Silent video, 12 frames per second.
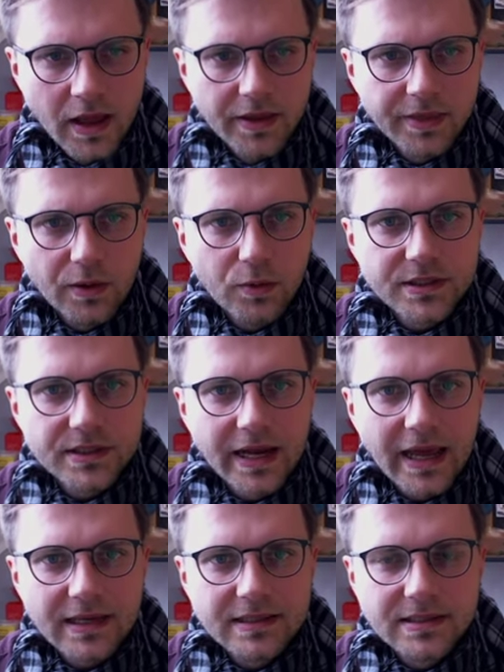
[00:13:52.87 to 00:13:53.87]
There was an
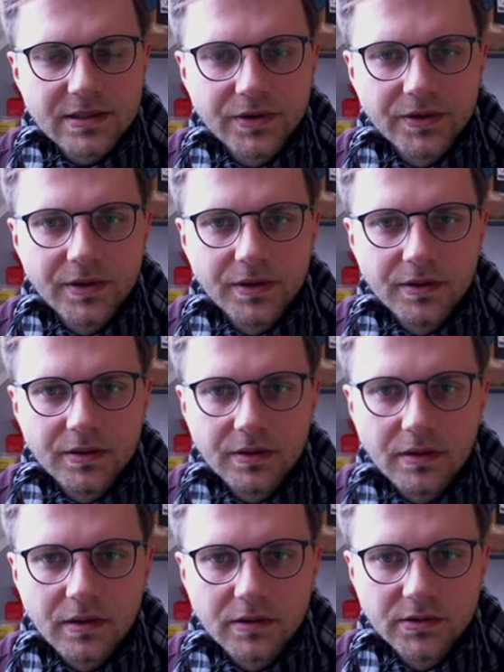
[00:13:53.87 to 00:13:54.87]
external
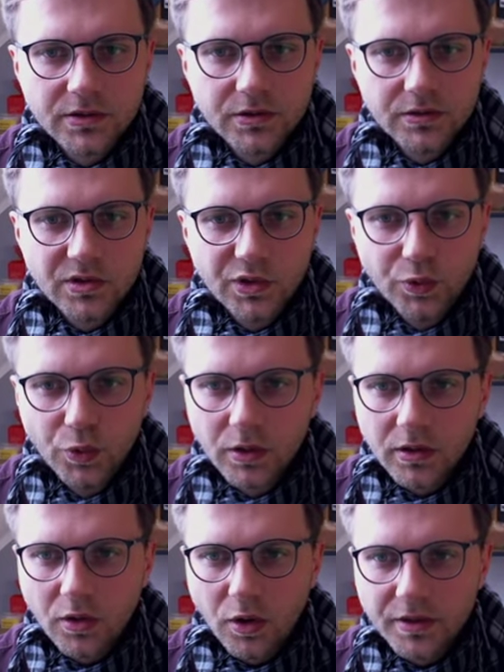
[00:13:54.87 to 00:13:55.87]
tool
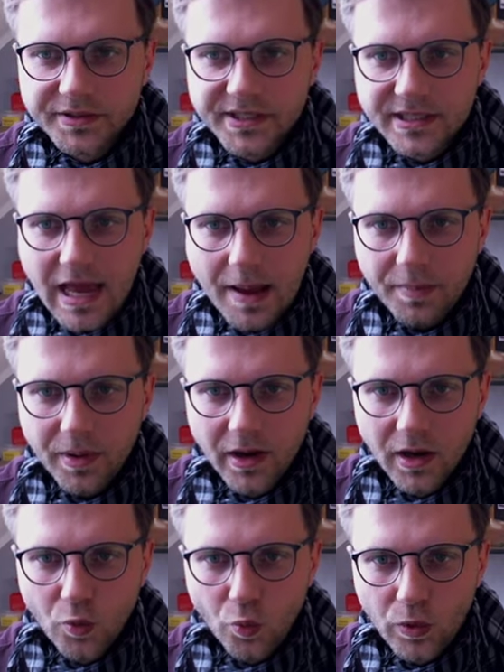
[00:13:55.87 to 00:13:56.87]
called Snap
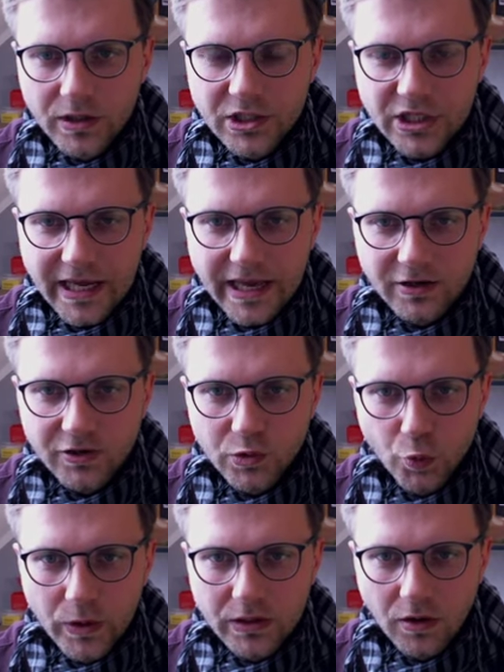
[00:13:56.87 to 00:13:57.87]
which get
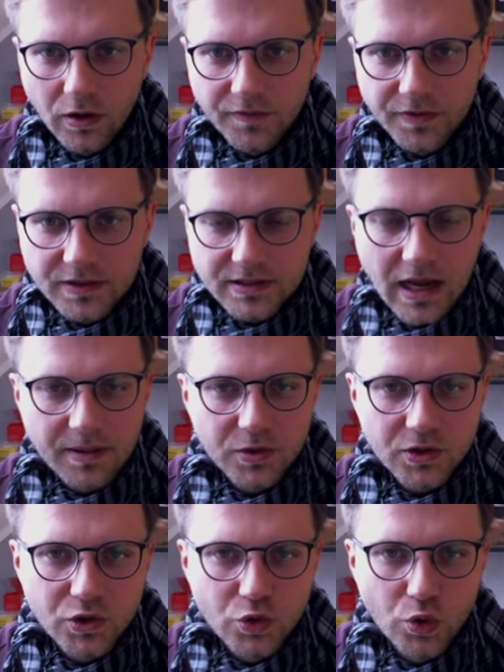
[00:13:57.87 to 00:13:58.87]
rid of this. I'm
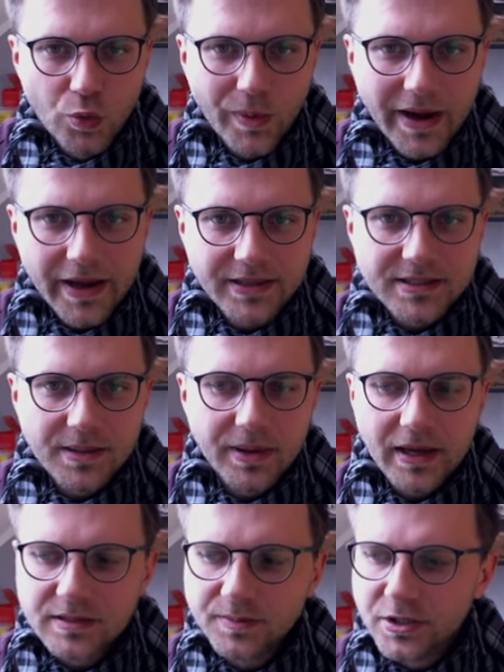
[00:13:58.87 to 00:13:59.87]
not sure why Snappy
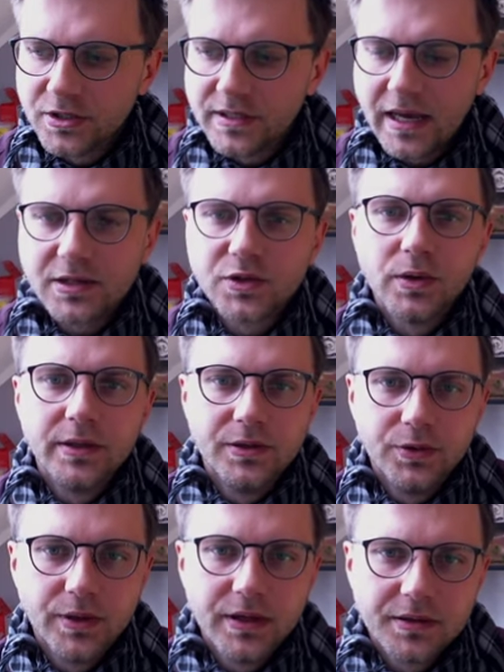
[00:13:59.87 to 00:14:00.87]
Hexmesh is actually
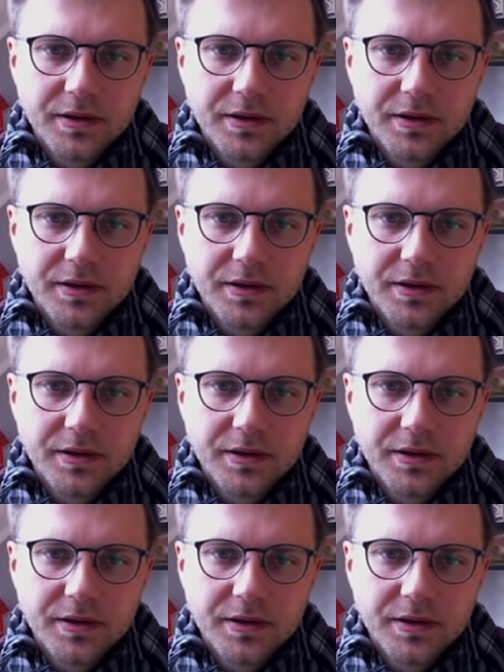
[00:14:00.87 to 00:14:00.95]
doing